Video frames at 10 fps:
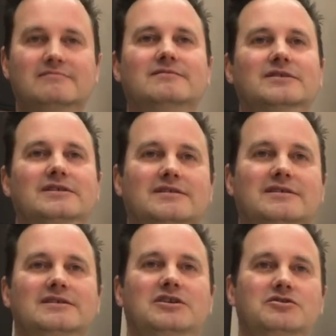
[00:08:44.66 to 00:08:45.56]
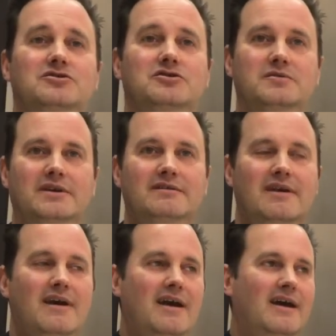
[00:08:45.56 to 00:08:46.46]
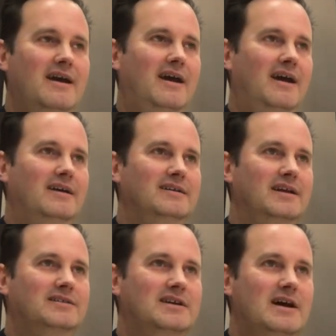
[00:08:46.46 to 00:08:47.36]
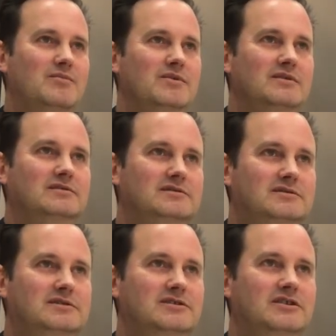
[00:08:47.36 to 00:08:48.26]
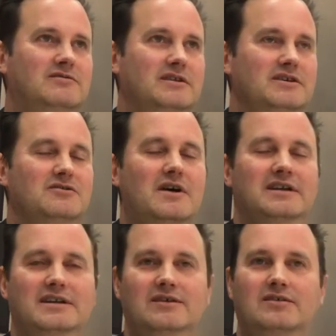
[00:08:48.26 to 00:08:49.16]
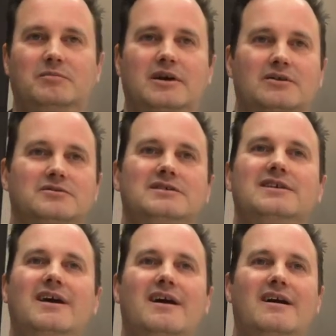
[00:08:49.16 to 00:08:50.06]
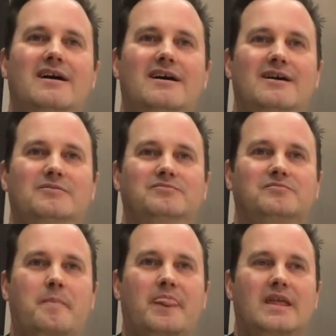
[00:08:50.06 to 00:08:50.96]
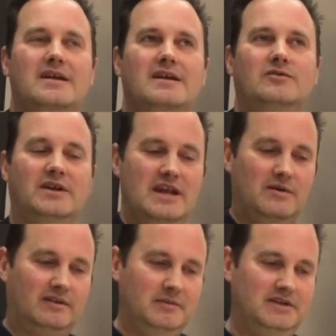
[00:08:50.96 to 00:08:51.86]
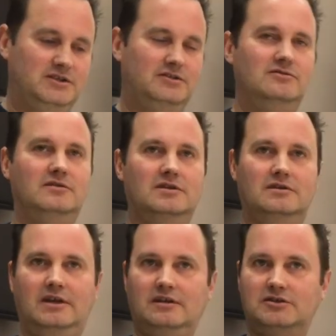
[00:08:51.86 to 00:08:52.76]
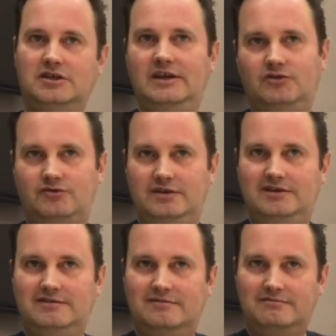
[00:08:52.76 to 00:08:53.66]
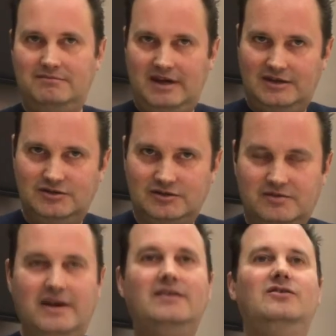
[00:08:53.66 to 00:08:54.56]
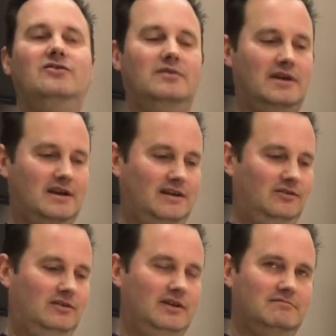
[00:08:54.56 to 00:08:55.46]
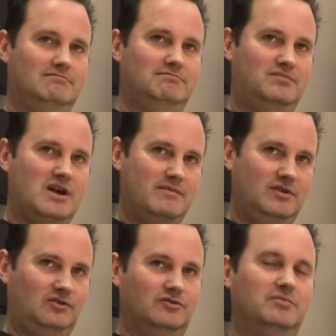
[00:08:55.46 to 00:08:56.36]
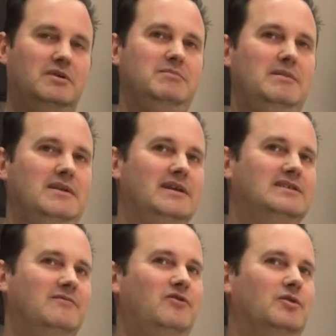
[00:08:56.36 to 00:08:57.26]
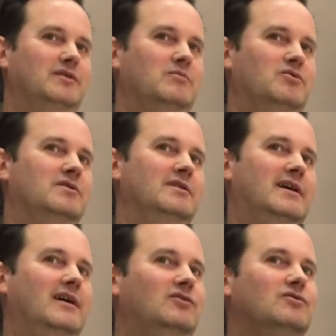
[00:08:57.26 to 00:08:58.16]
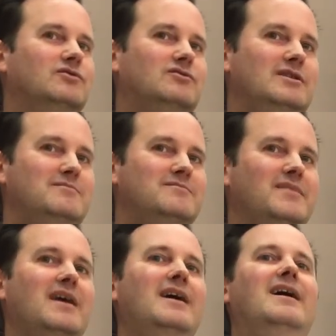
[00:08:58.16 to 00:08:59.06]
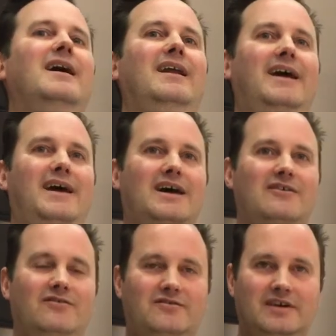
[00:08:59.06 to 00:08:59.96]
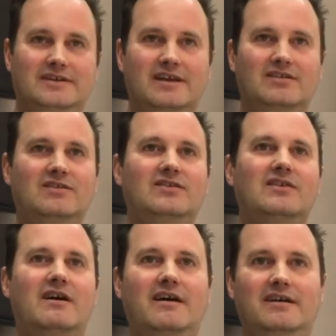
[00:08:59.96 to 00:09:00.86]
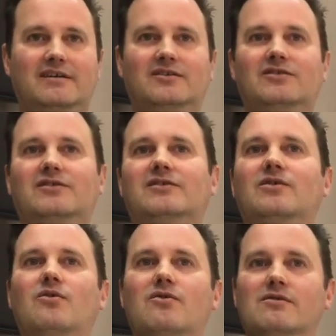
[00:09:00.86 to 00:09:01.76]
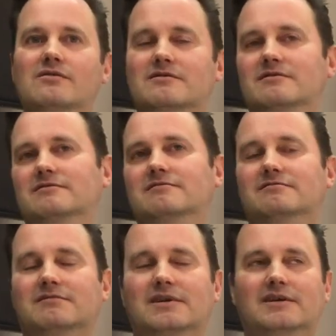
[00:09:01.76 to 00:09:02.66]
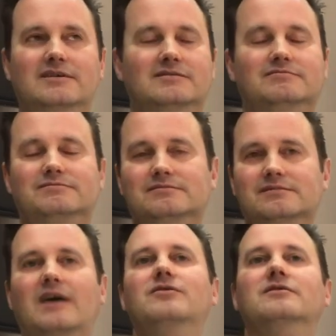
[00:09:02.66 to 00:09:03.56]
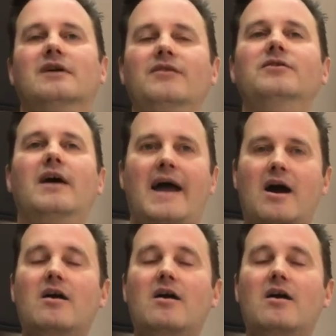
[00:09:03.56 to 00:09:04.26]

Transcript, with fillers: we continue doing. And next time we're considering, you know, ideas about, because um, right now it's limited to the English history majors, right? So it kind of gives you that primary school, but maybe next time focus on more high school stream and have like that science or uh, other other